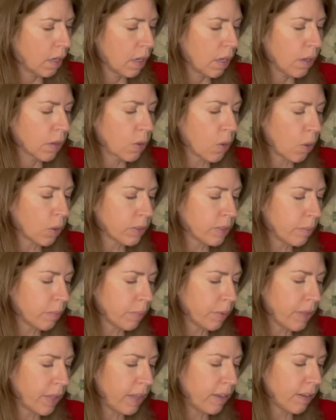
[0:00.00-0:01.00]
A golden
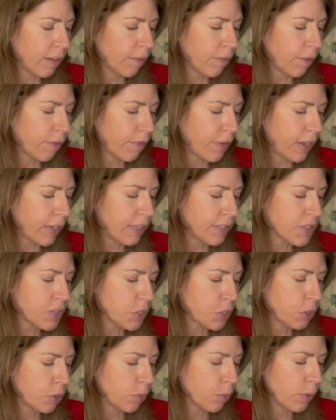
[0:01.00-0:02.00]
blend of the
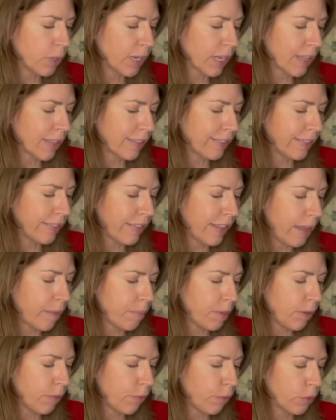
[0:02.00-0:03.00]
finest turmeric,
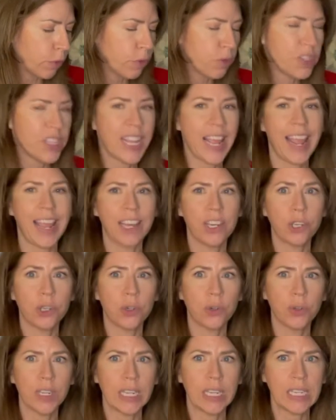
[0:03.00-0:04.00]
lemon fruit, and
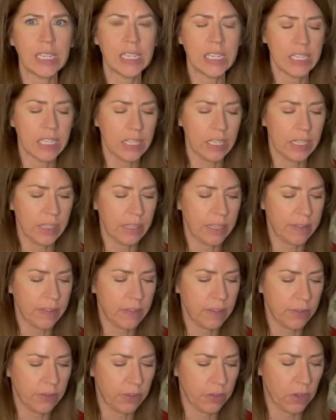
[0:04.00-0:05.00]
green tea. That
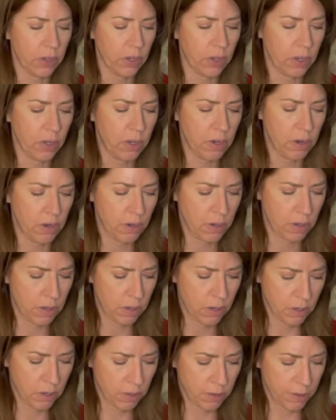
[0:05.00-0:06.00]
sounds good.
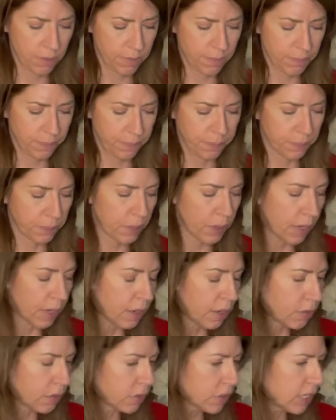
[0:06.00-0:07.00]
And
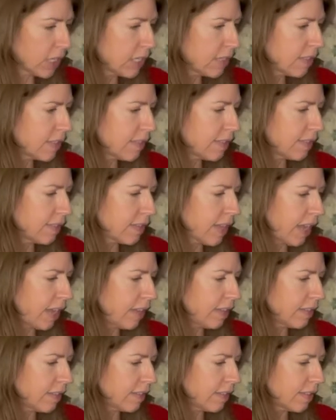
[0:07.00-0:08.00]
underneath it
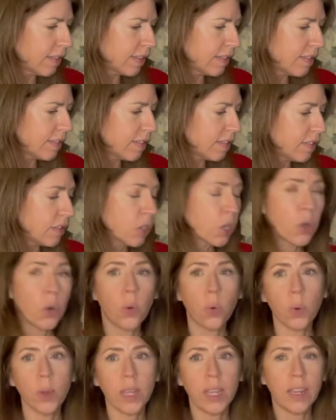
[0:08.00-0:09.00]
says, this is the
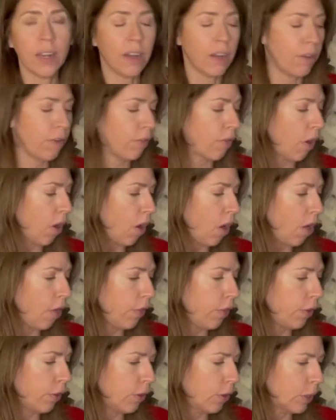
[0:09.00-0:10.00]
queen of all
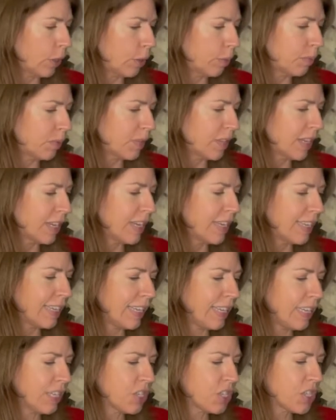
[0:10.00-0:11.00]
the herbs.
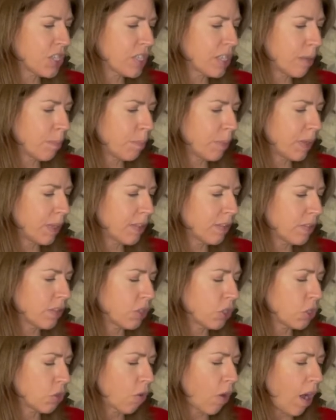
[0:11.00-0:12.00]
Each sip is a
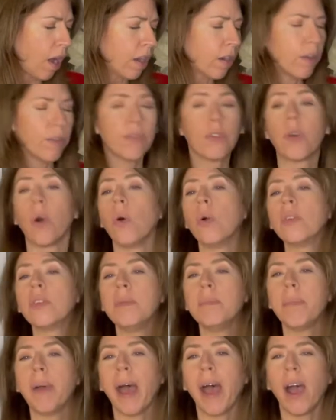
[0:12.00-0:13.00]
draught of
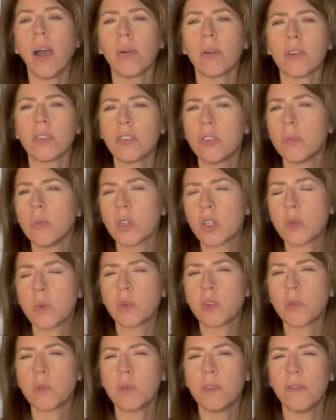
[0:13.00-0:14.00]
golden power. Turmeric's
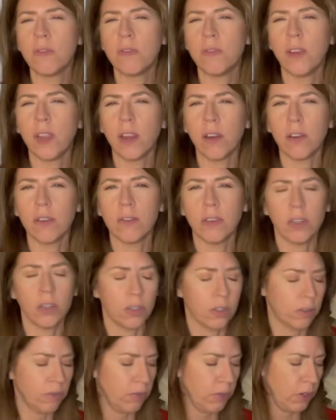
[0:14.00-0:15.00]
supposed to be very, very
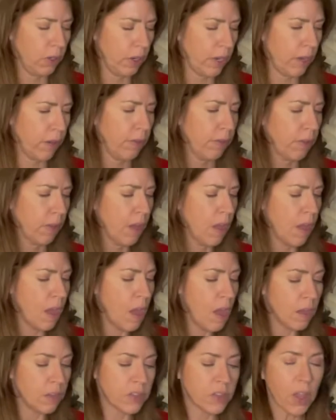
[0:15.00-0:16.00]
good for your health.
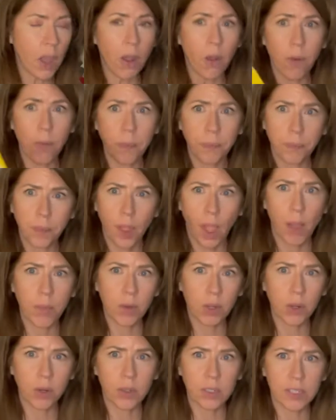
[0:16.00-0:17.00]
So I'm
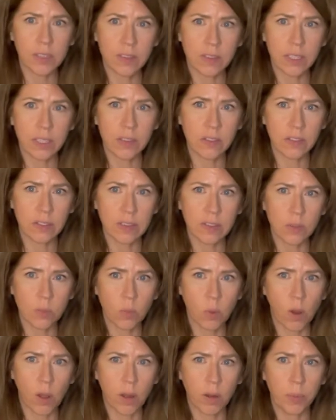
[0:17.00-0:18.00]
gonna go downstairs, get some
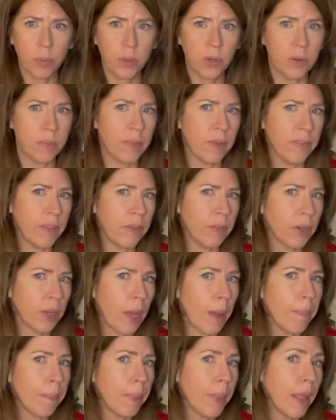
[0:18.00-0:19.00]
water, put it in my favorite
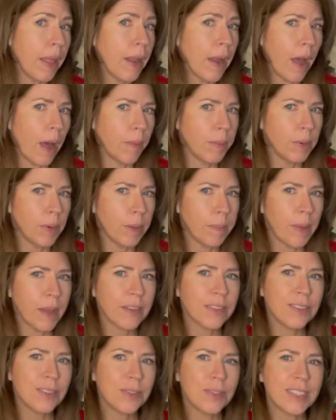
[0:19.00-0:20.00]
cup, and I'll be right back
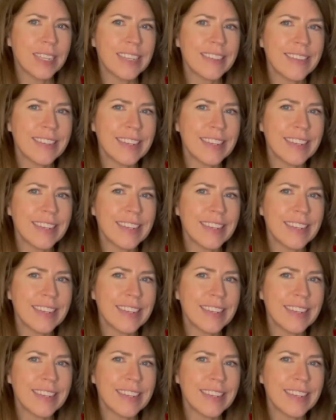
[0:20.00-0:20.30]
to do a taste